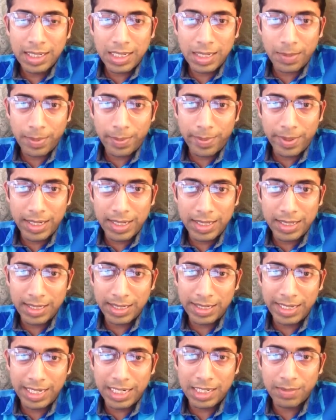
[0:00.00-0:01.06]

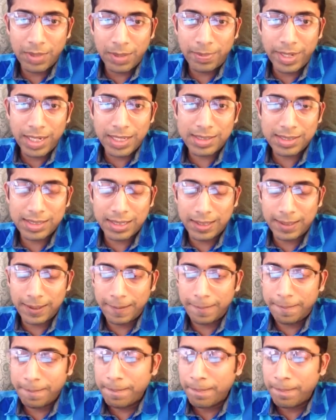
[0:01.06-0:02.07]
capability held by Pakistan.